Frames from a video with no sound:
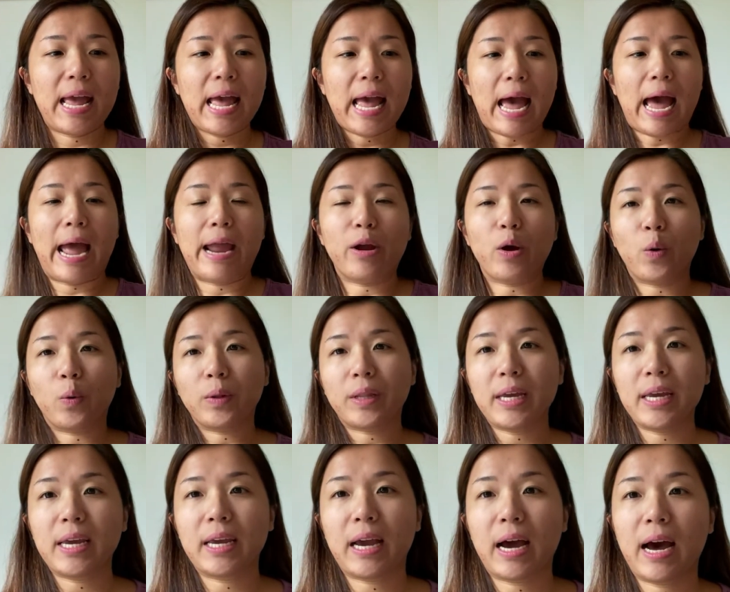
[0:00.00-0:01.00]
I
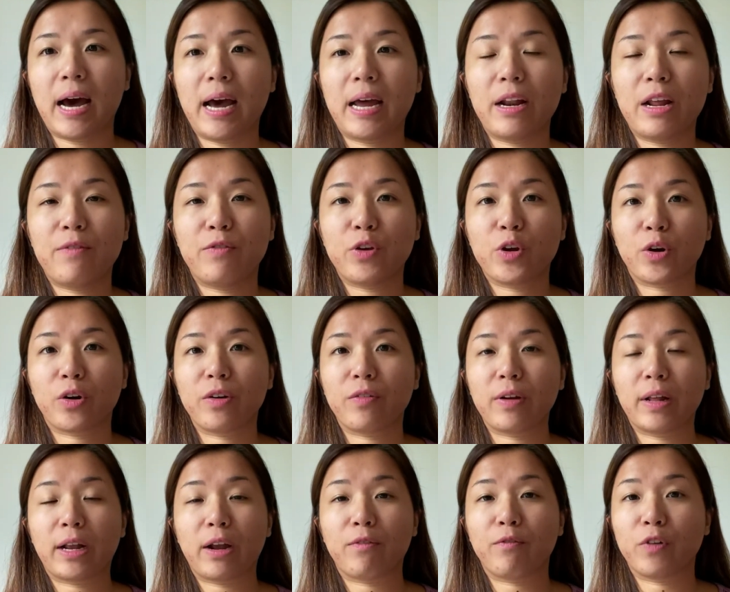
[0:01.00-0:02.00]
only got, if you're
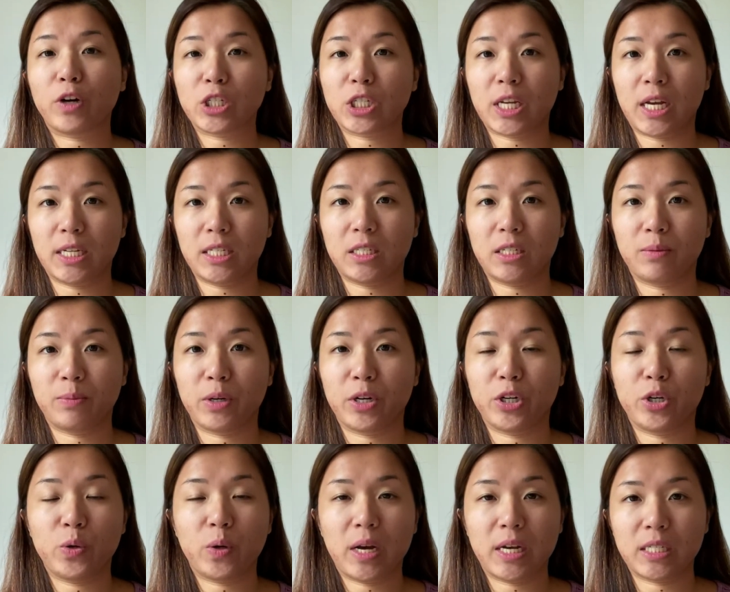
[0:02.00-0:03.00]
like a first customer,
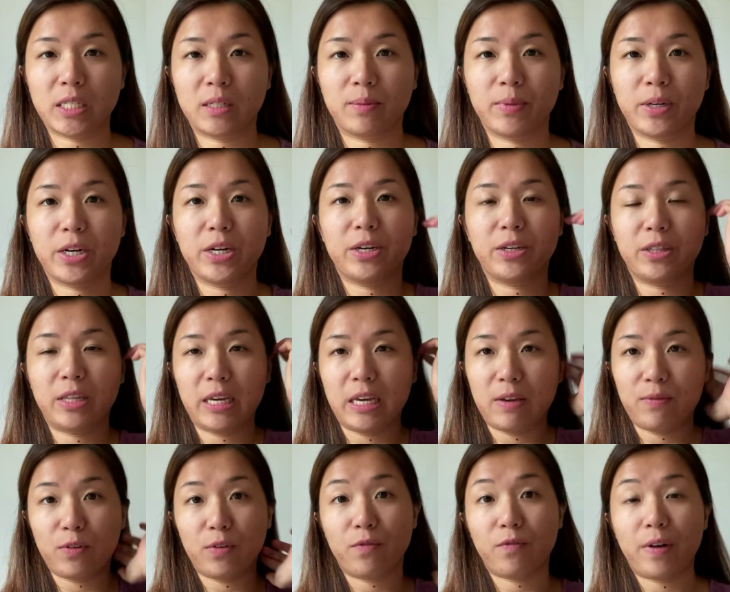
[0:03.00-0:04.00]
new customer, they give
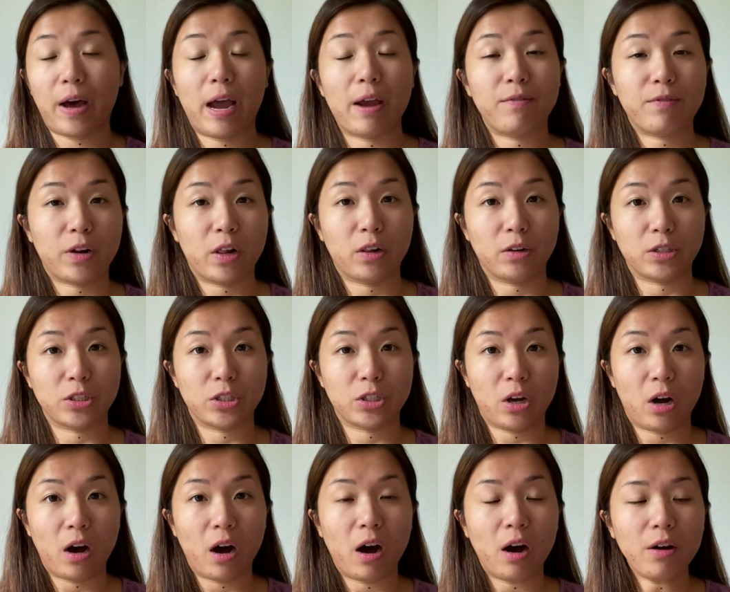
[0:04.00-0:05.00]
you $5
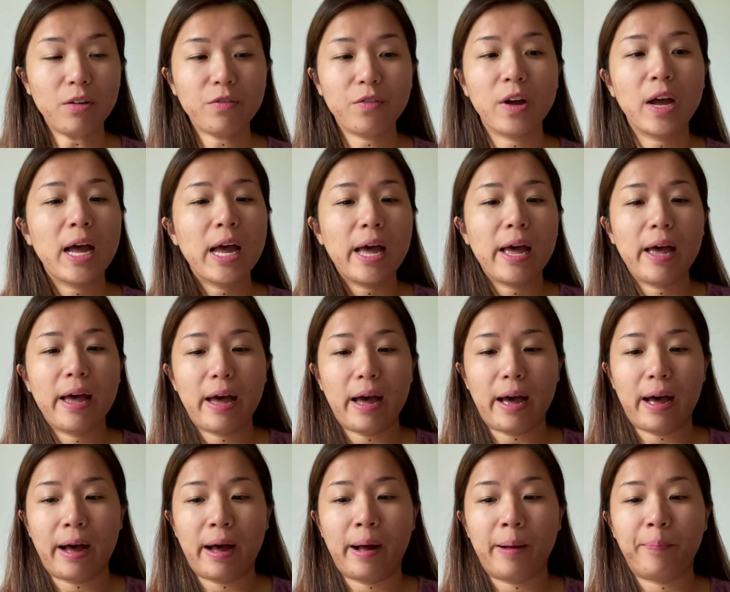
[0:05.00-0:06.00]
off.
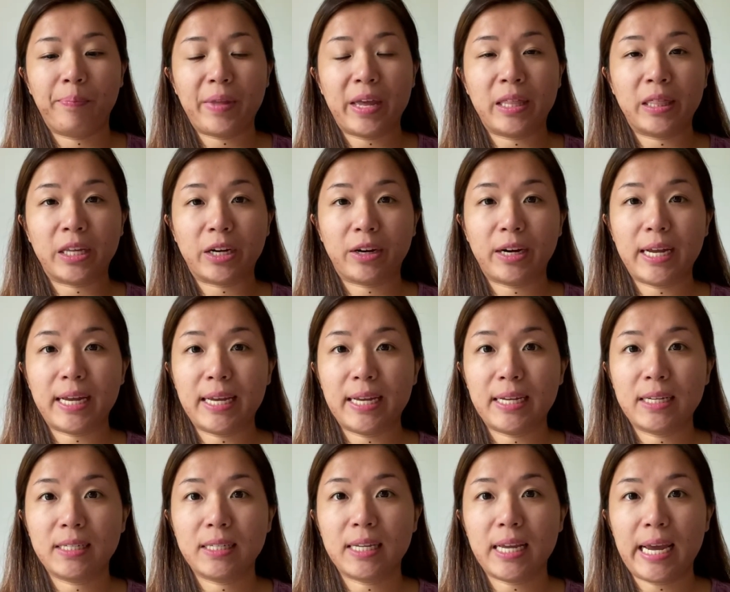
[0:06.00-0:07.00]
And there
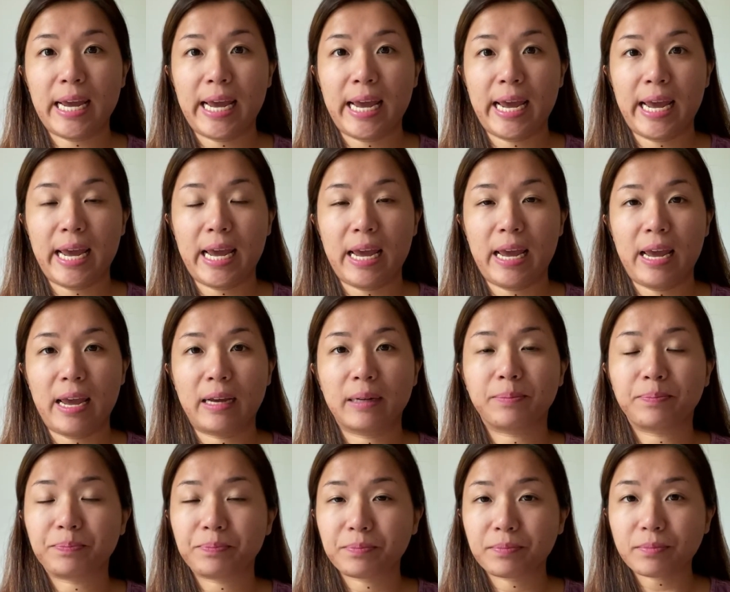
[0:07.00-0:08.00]
is a
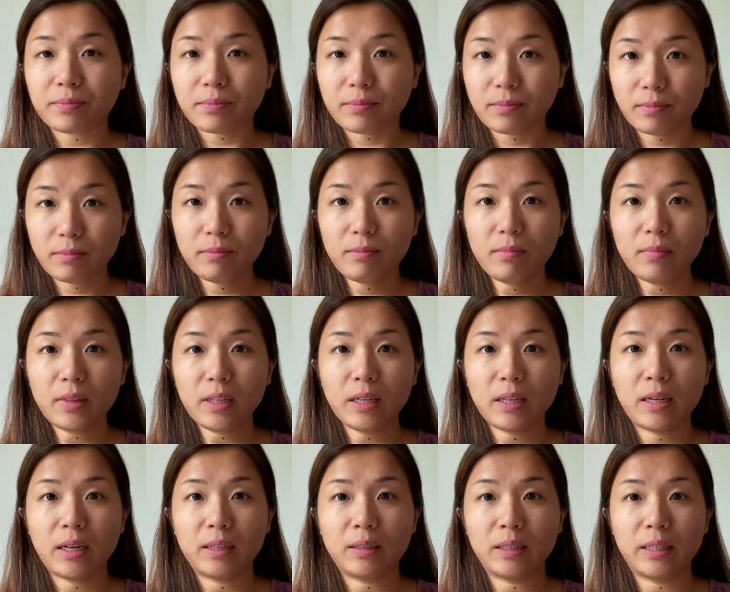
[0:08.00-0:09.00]

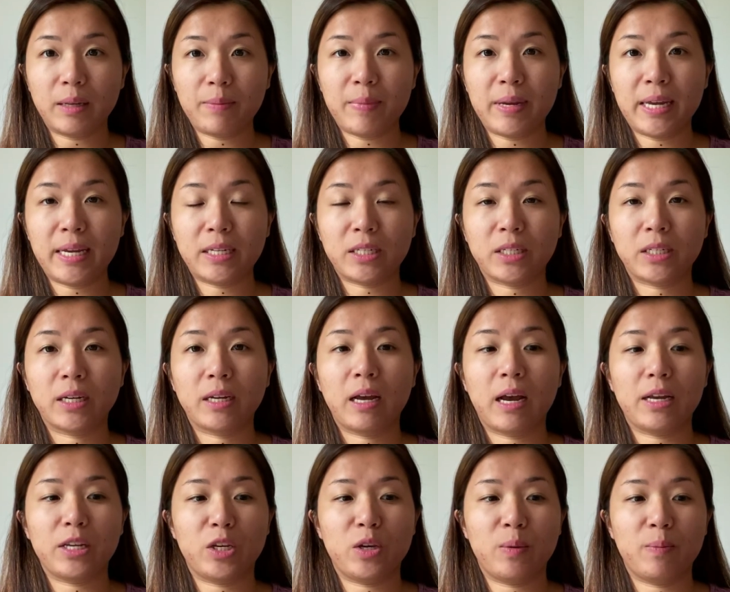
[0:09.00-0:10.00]
limit
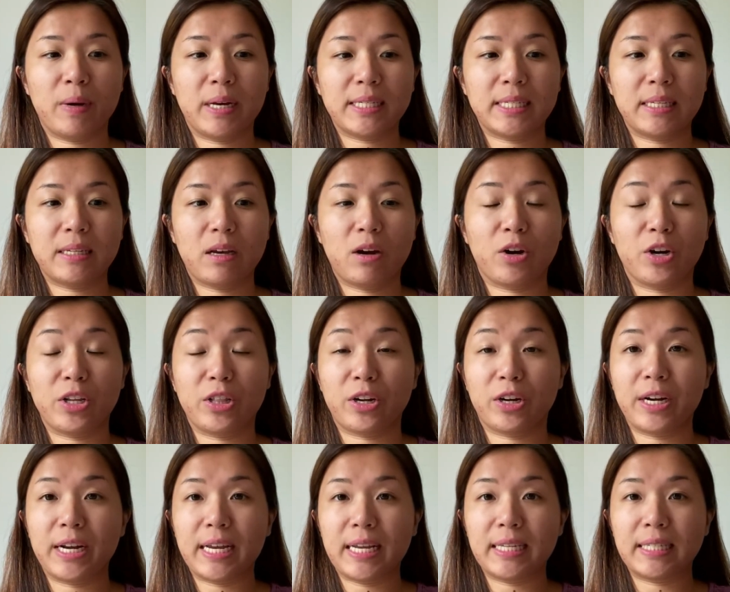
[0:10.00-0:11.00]
there
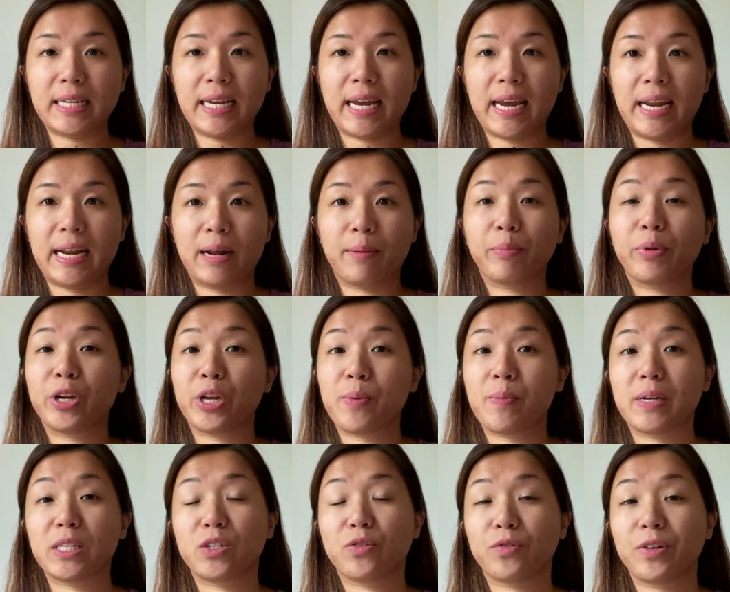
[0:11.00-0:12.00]
is a number you
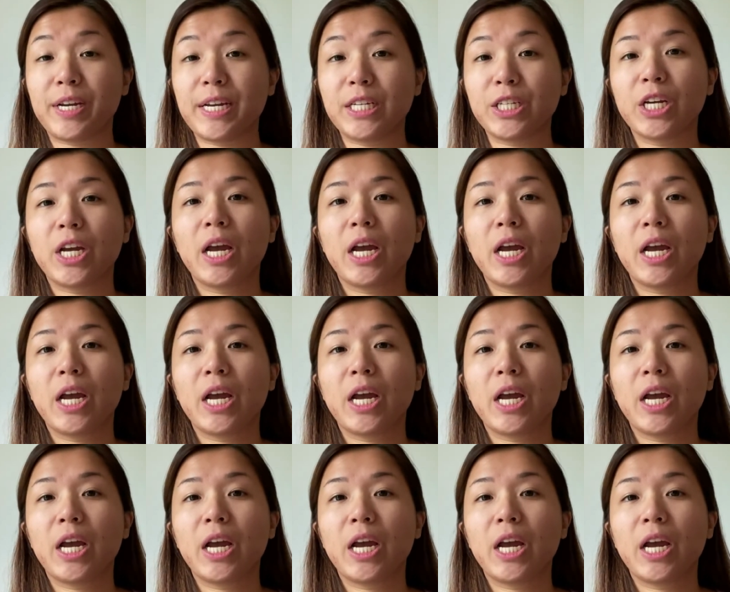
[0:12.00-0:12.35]
must reach